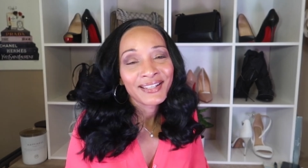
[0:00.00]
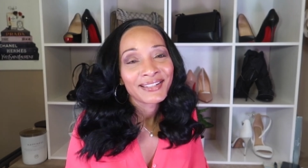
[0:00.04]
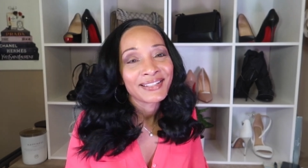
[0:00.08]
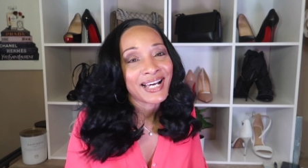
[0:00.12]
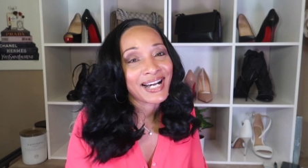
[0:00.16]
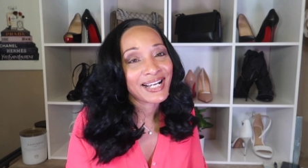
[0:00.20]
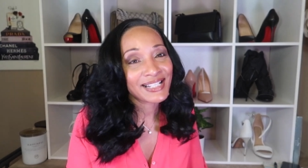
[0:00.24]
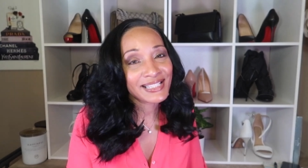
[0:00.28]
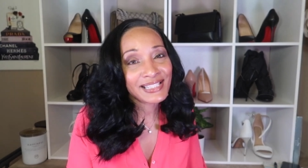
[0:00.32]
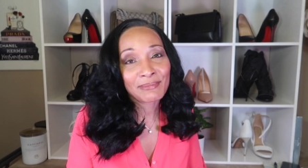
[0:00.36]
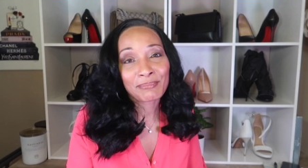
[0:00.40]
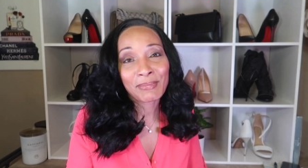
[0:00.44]

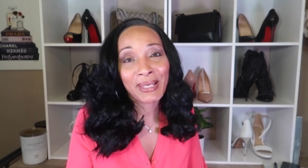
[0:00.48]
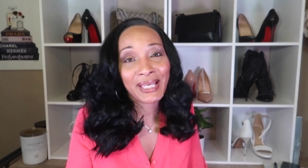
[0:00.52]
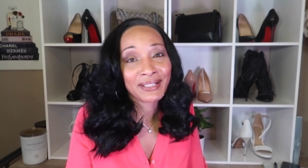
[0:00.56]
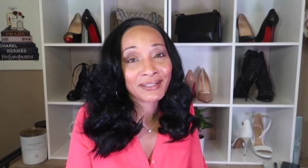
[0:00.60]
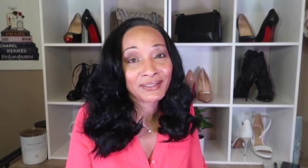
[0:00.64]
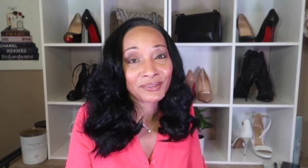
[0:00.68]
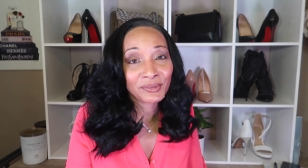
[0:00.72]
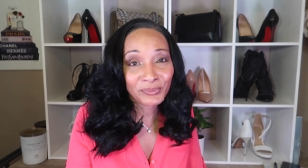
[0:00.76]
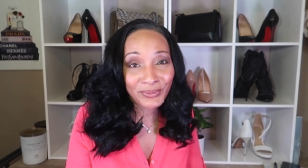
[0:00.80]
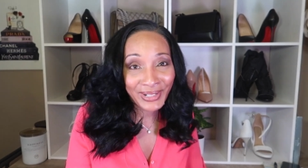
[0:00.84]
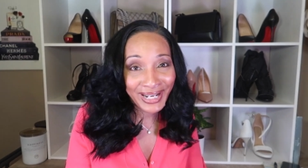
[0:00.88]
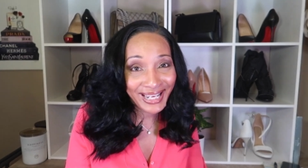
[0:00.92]
Not to make
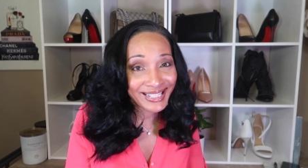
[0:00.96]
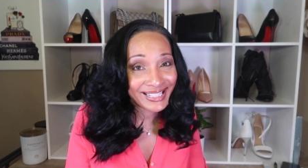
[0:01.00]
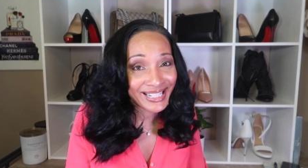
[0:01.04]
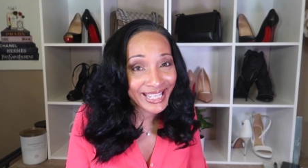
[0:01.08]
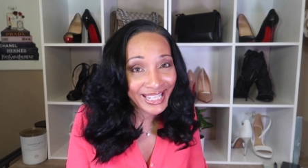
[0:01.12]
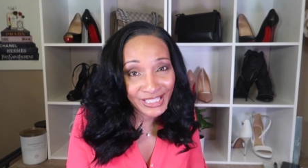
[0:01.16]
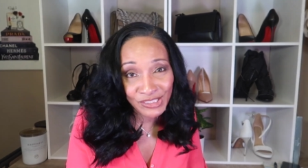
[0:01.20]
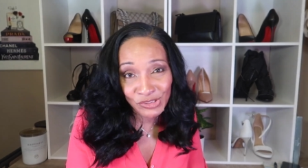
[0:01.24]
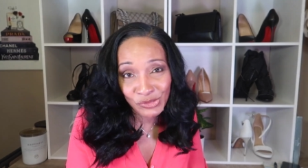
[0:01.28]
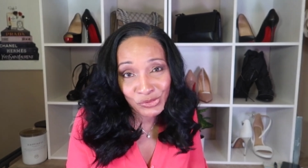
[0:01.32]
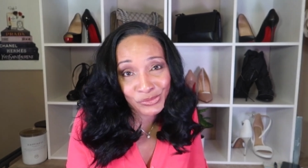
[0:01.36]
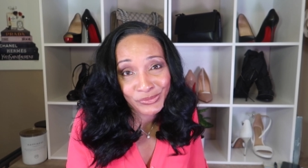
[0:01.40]
a grand
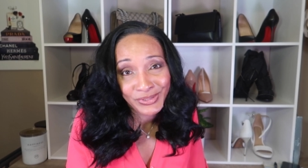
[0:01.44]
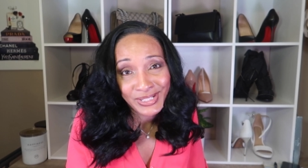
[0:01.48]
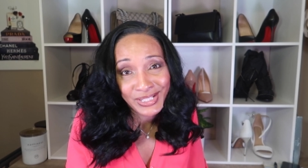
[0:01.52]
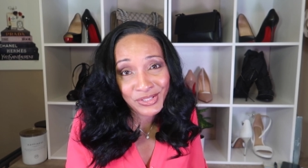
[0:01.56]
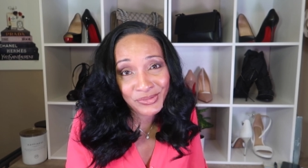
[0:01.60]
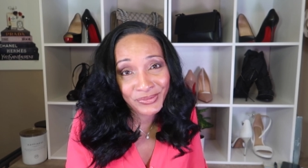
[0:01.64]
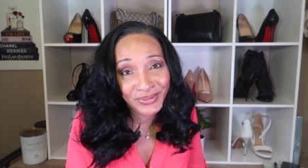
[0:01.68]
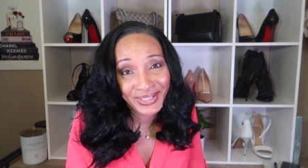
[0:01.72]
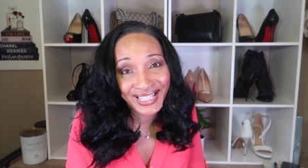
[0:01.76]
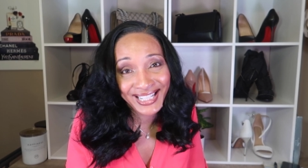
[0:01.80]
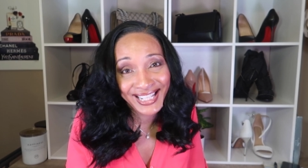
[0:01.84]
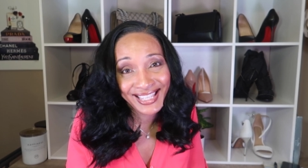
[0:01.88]

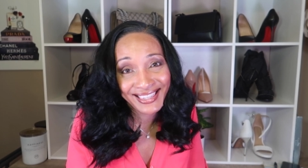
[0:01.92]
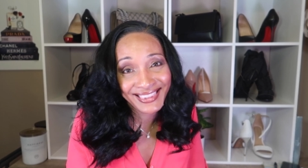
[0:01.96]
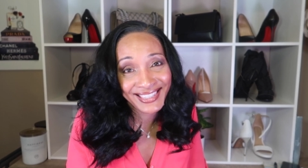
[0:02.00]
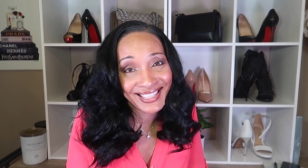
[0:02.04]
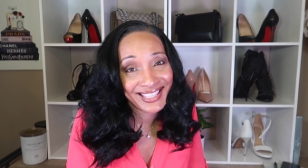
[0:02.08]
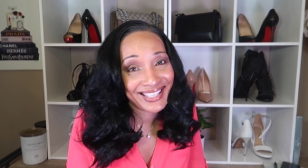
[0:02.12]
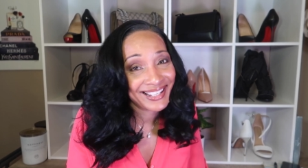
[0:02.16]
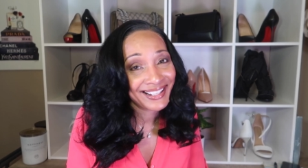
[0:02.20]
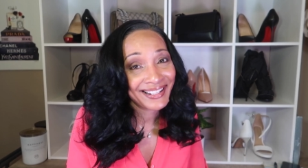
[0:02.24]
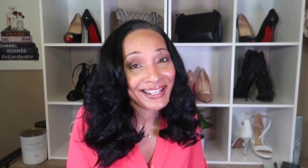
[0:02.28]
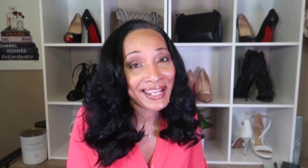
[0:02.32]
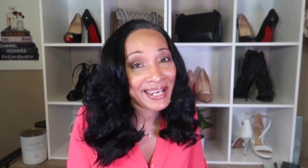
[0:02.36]
entrance or
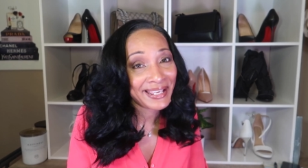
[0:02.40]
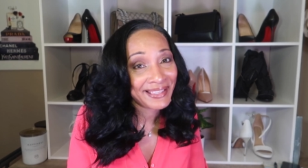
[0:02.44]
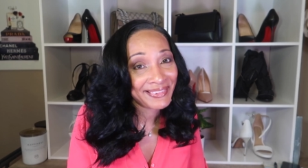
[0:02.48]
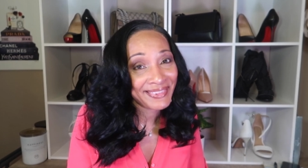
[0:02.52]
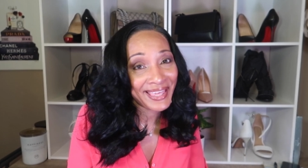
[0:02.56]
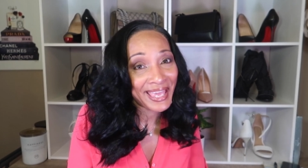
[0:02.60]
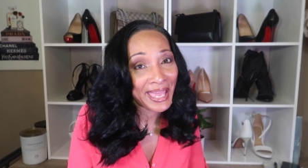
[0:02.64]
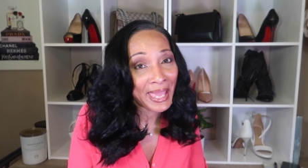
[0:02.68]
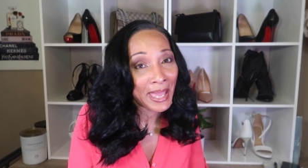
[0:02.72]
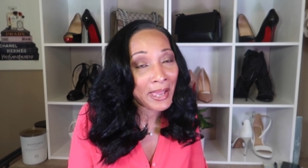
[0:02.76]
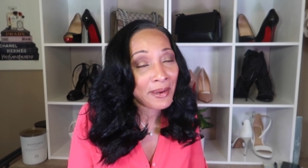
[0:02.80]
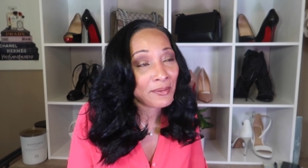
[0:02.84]
anything like
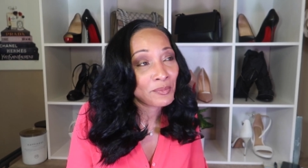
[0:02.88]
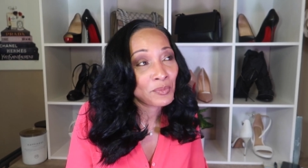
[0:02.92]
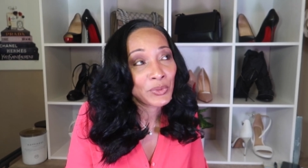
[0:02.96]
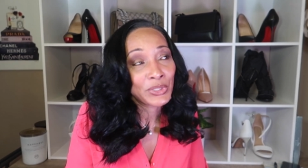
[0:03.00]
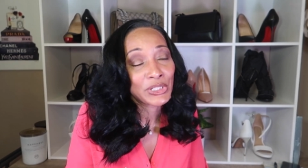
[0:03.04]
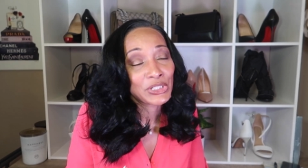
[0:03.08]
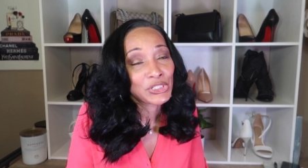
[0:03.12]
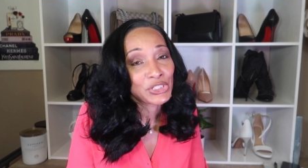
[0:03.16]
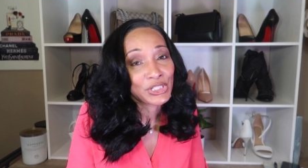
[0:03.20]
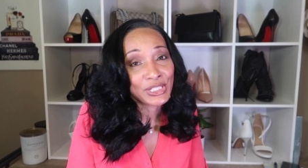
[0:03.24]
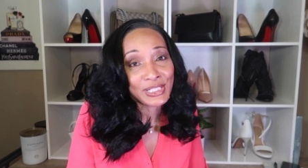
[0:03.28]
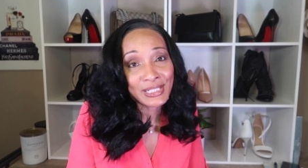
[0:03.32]
that.
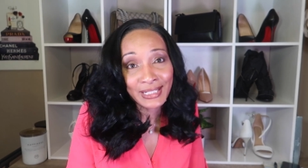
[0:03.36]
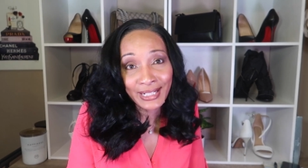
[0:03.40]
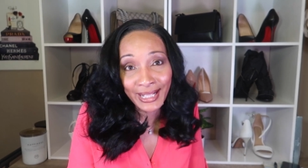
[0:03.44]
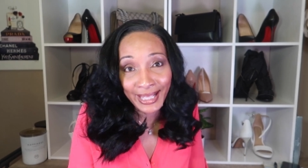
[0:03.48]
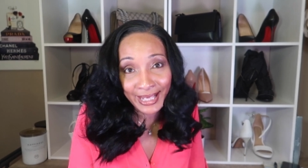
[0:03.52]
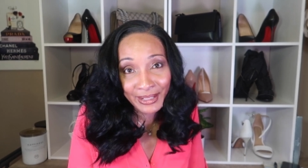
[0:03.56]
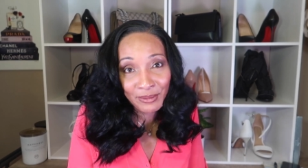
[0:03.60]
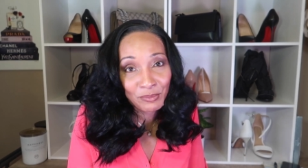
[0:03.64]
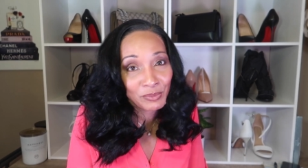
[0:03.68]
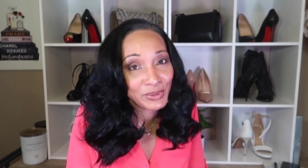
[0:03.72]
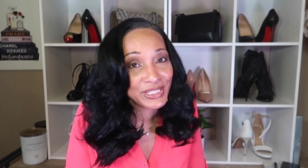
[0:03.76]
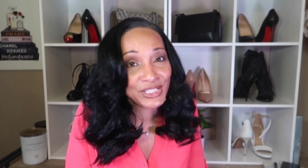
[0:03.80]
We're just
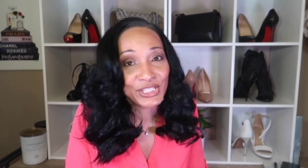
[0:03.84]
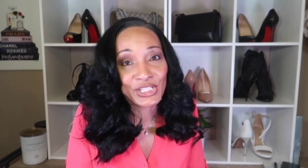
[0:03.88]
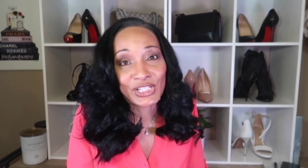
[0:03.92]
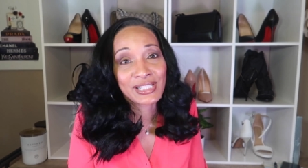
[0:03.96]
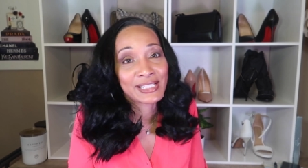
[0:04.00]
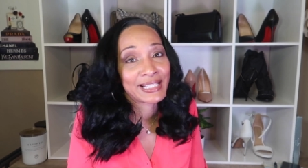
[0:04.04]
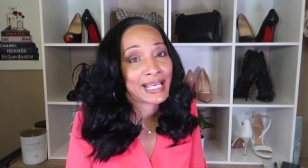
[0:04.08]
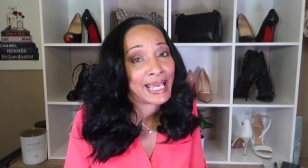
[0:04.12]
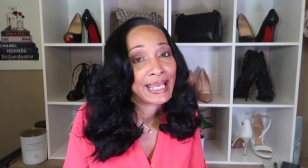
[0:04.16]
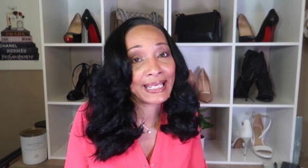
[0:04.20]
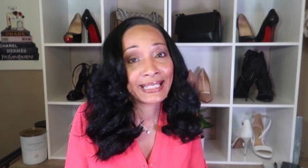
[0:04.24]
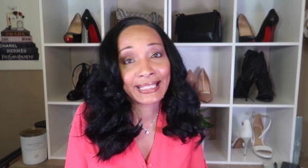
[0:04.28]
late. We
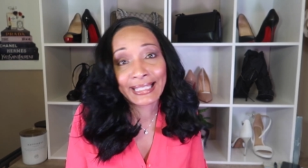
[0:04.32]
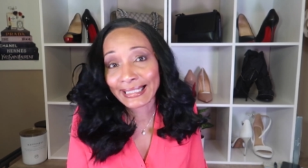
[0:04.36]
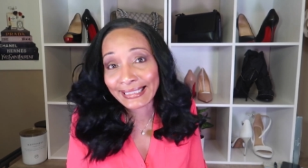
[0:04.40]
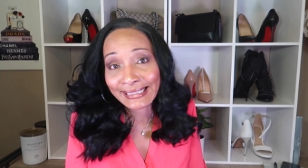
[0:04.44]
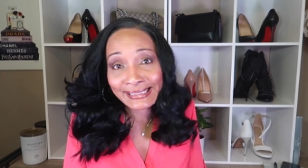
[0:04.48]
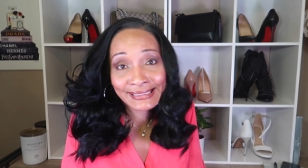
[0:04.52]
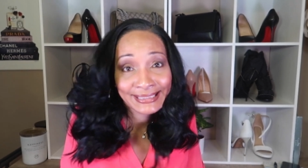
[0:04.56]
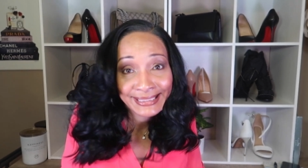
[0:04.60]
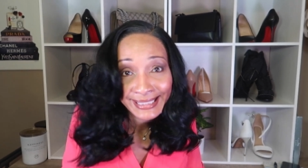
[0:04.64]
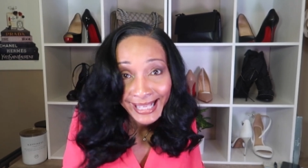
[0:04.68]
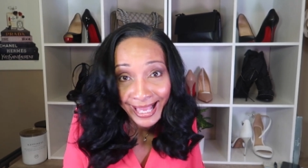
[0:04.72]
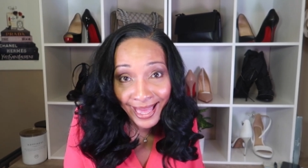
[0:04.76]
just can't get
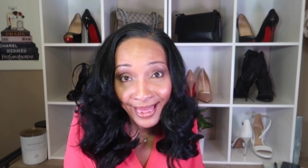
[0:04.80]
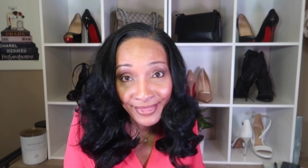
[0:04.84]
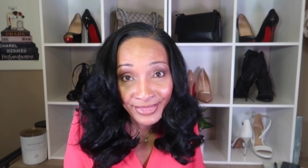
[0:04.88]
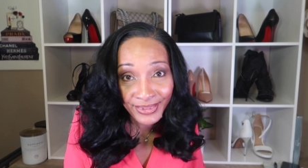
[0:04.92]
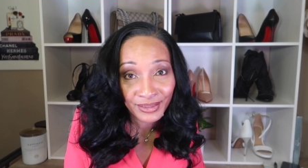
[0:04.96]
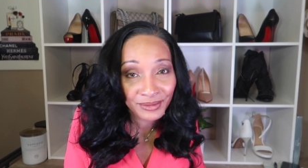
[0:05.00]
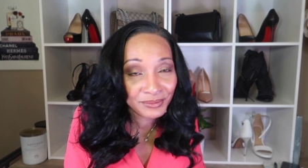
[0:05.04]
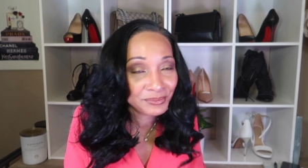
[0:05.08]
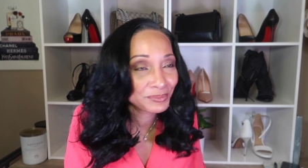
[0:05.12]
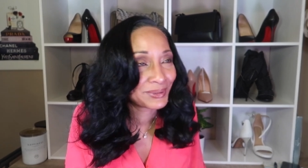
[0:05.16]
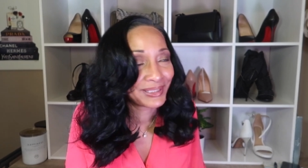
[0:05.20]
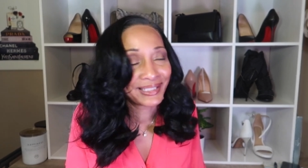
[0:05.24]
it
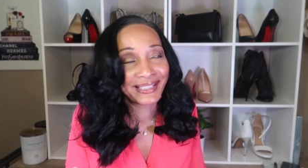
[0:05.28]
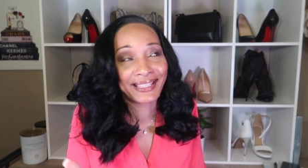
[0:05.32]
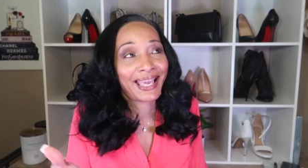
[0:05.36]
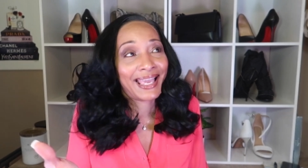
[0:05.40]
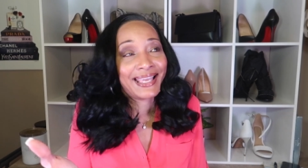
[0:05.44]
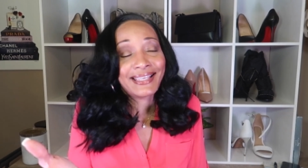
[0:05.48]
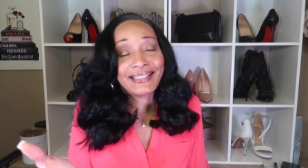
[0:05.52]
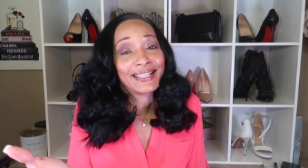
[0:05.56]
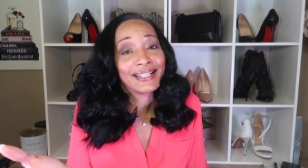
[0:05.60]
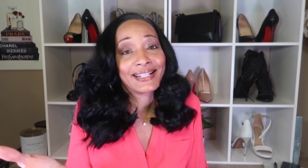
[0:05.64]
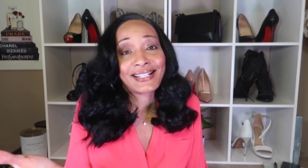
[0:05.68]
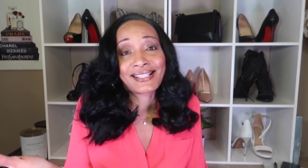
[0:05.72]
together. We
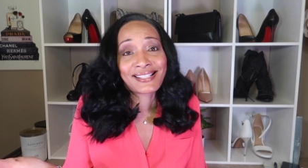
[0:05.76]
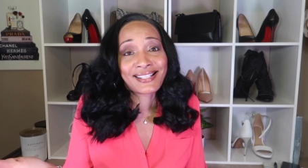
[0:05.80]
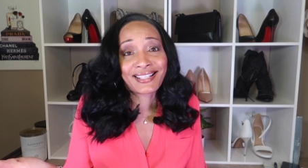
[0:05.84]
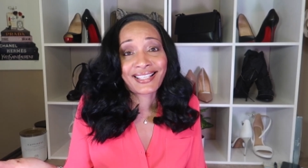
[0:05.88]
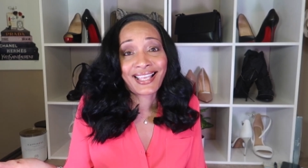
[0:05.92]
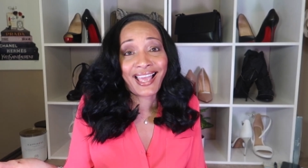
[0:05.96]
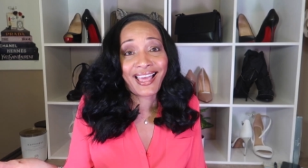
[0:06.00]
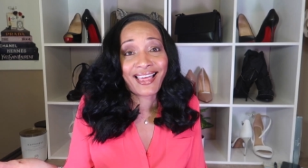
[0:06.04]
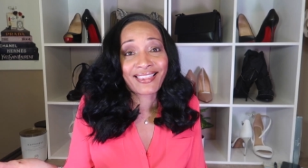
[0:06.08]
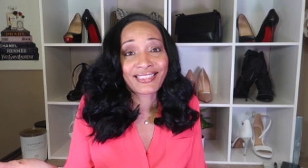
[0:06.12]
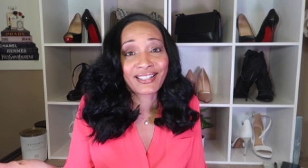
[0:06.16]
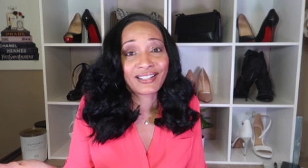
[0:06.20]
can't get it
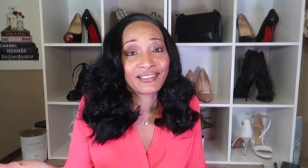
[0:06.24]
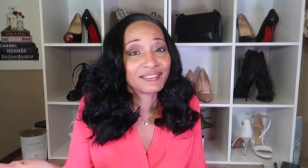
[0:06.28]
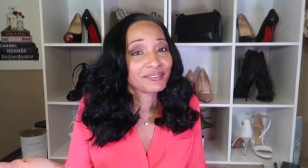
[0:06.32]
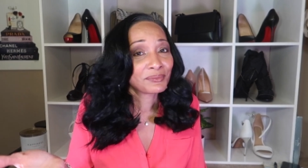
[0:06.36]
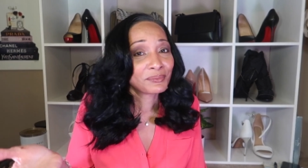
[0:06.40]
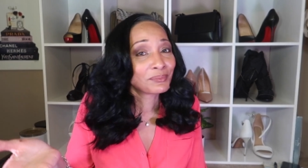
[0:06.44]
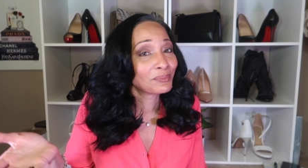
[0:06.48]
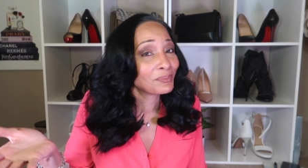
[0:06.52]
together.